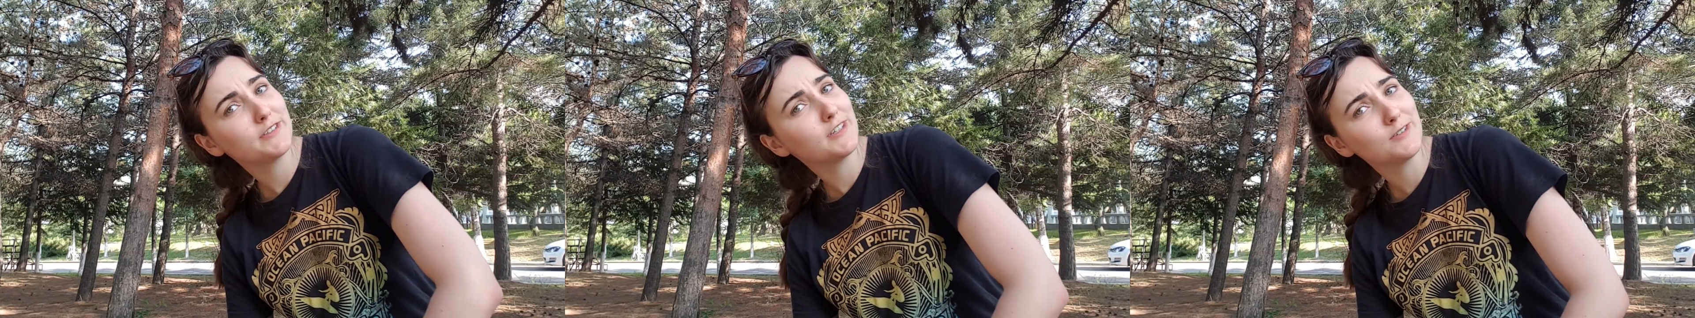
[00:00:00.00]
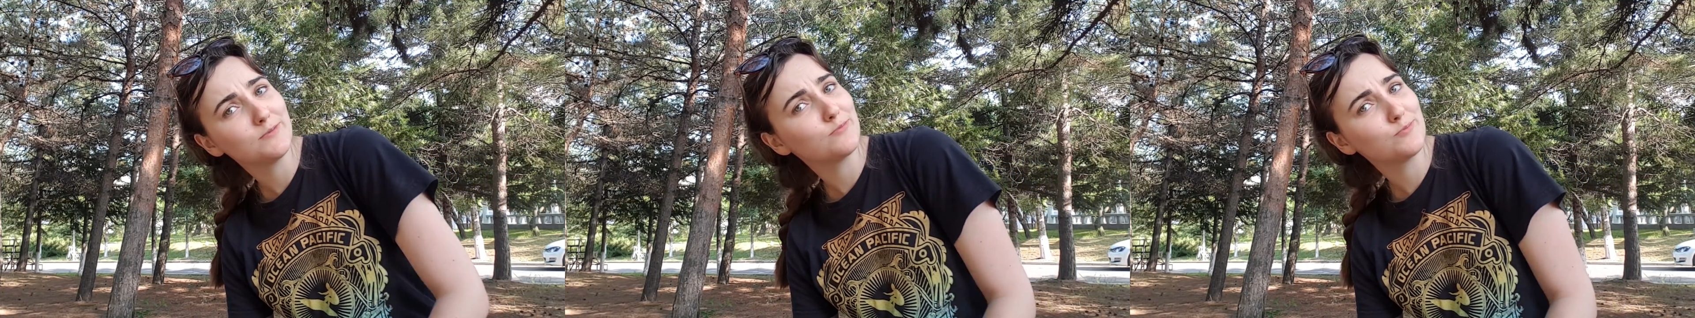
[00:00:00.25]
you
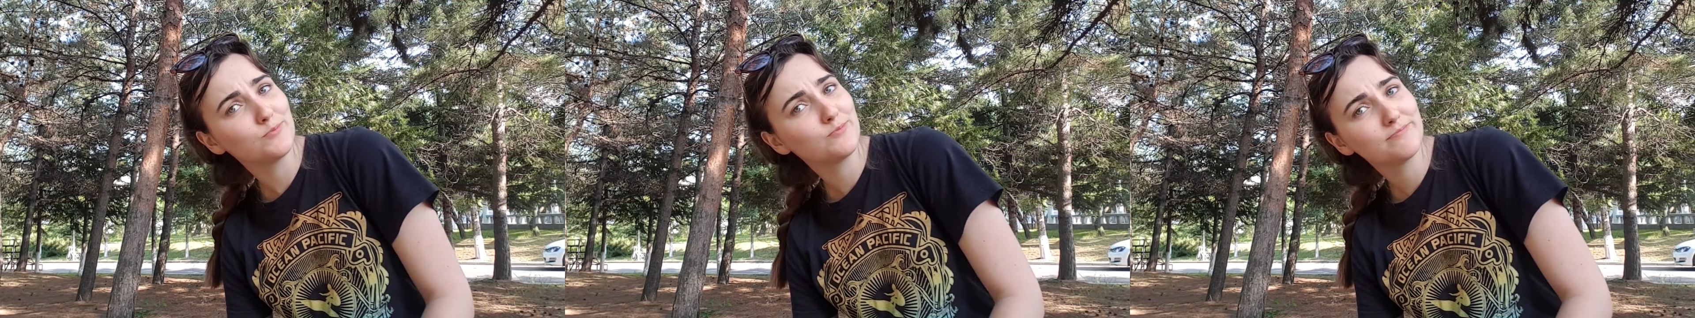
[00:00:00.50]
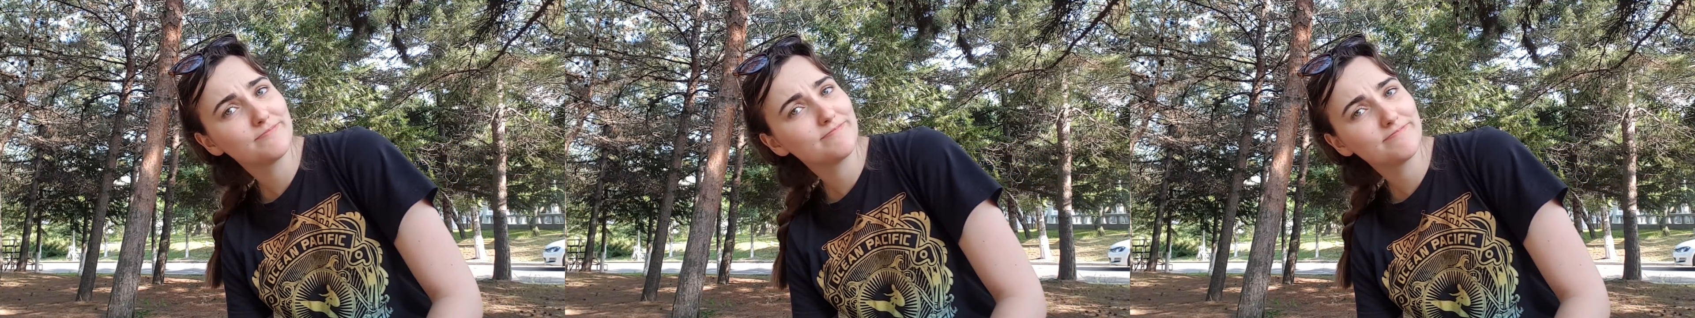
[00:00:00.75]
know,
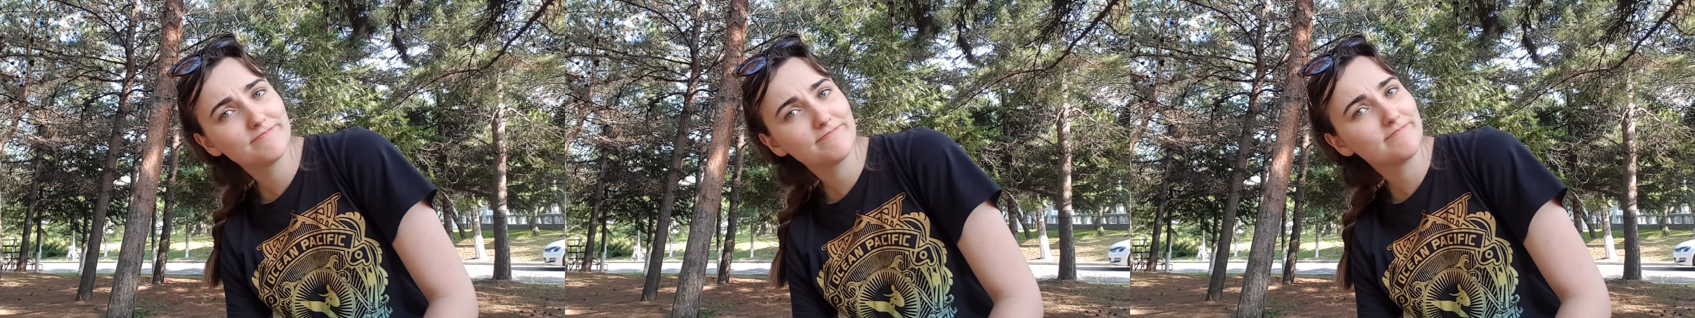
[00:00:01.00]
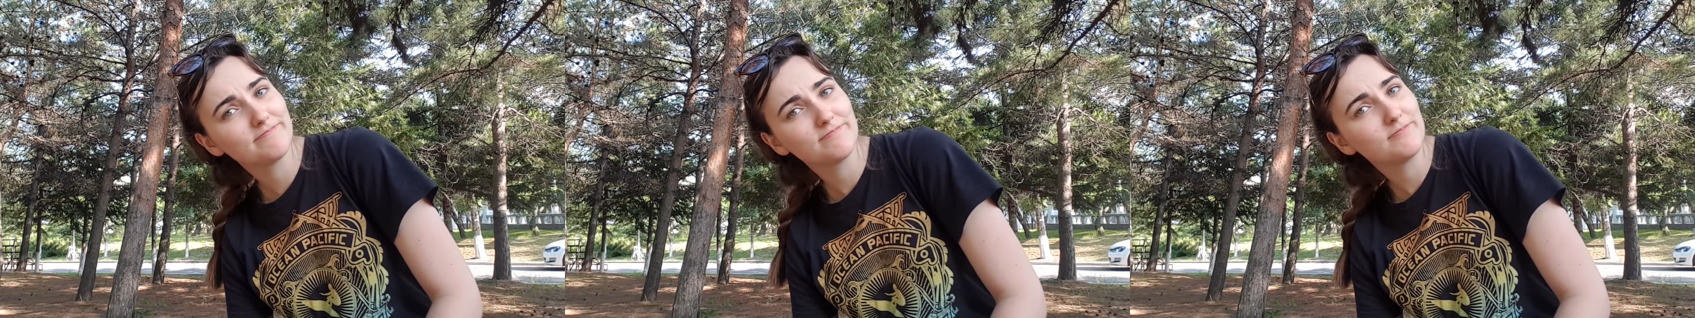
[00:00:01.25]

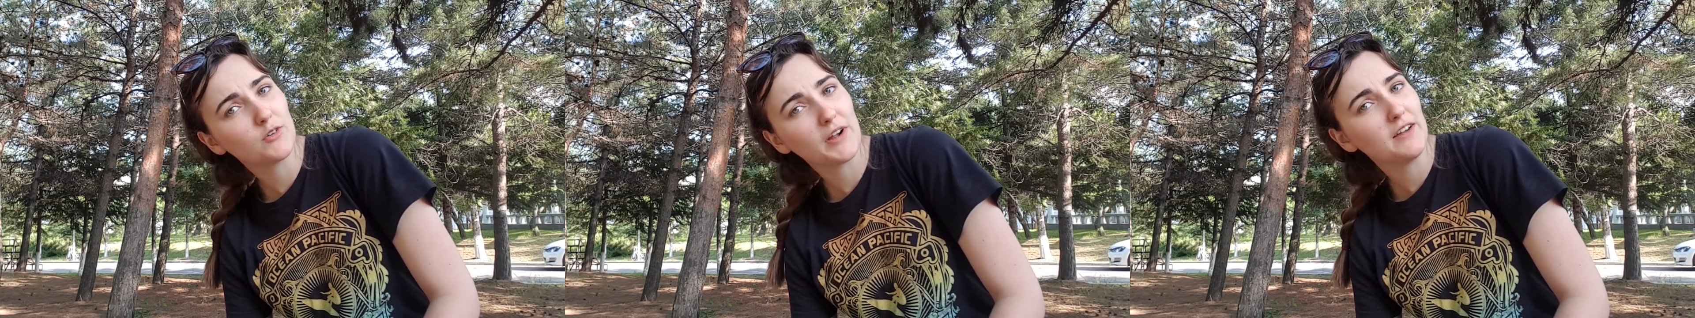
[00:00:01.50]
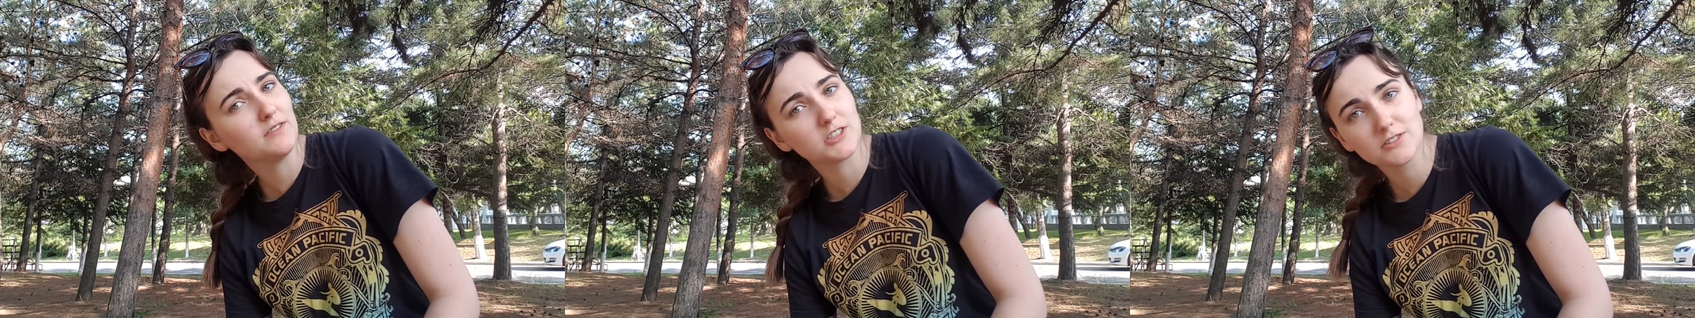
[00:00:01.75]

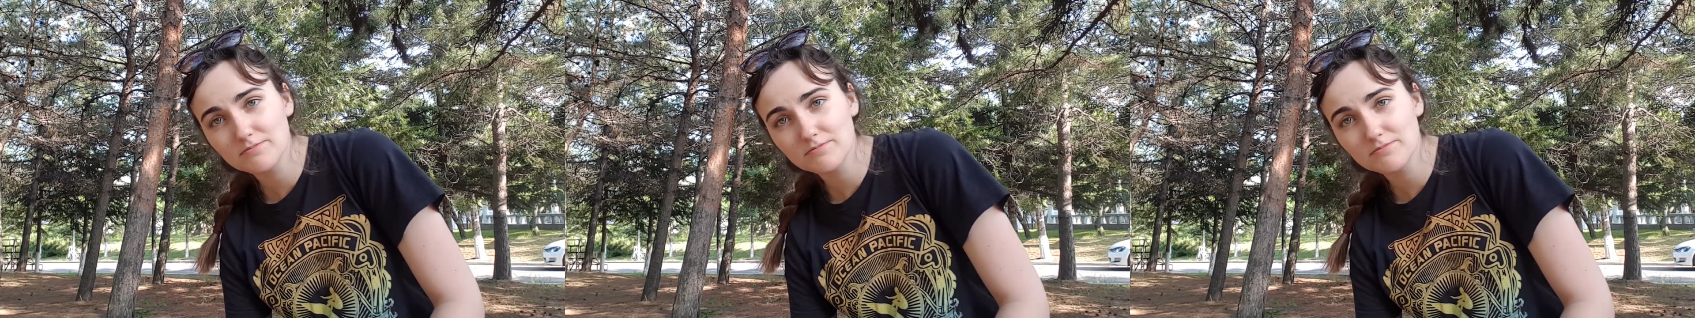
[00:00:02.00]
around.